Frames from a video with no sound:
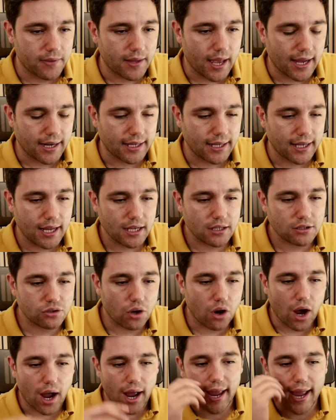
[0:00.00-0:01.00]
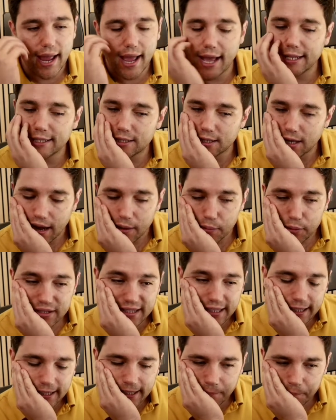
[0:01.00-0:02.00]
here, so I was
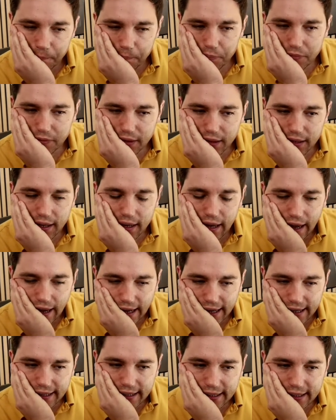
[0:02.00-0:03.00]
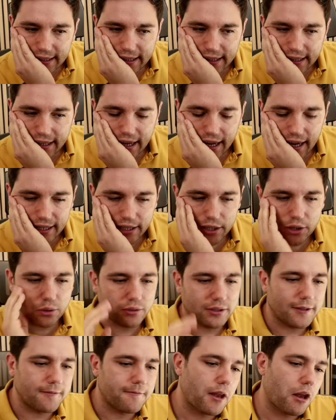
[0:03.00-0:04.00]
thinking I could
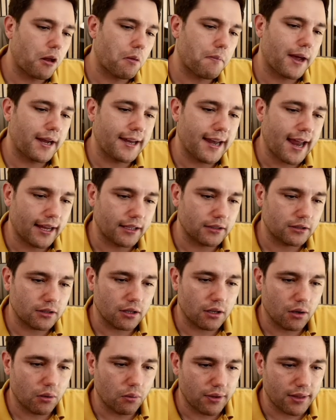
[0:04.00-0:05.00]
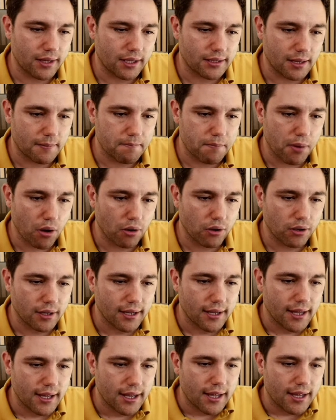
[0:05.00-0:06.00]
develop my knight with a tempo.
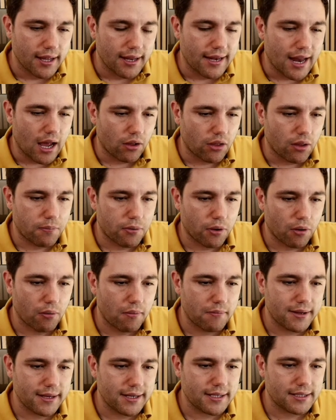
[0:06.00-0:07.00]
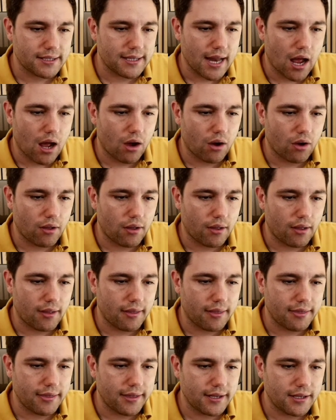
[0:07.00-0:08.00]
Now the problem is, now
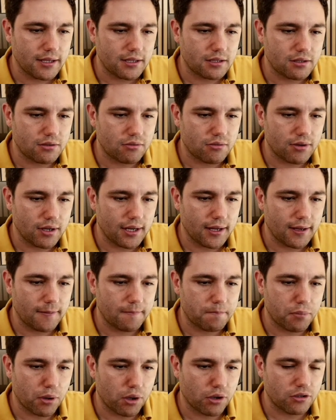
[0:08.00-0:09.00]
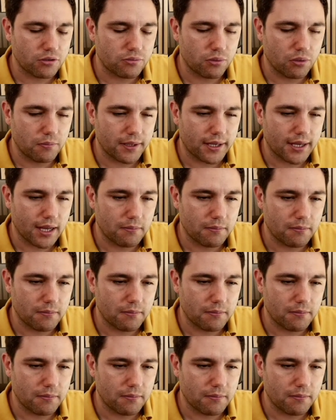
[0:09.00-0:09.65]
these three pawns will become